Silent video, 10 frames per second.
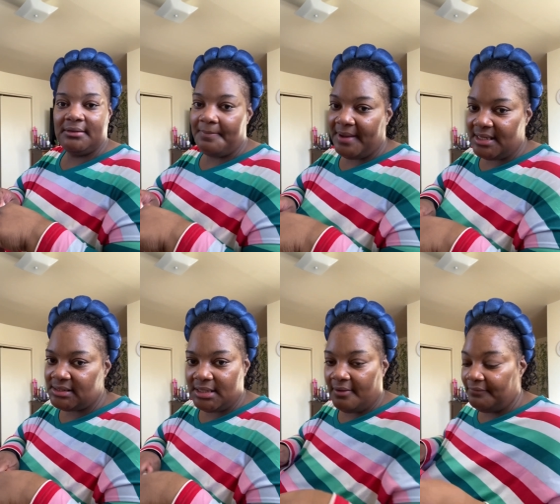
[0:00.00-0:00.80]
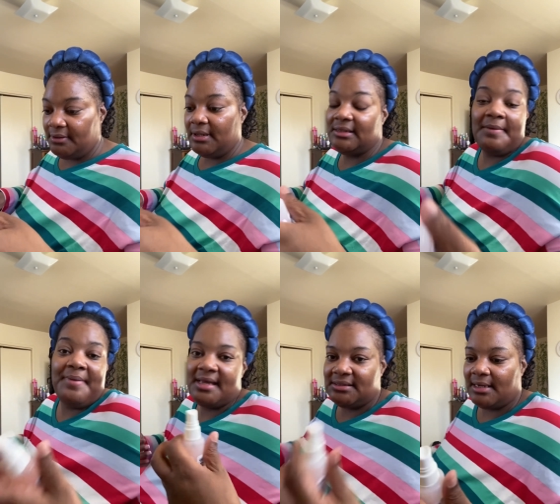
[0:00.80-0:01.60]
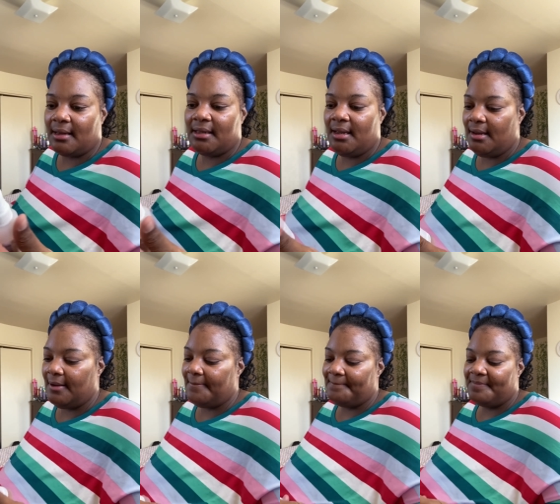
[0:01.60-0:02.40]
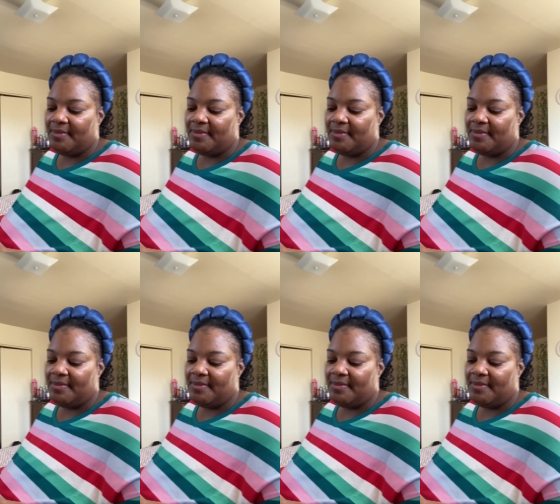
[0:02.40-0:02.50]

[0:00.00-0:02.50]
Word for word: the best of it. The best that I can.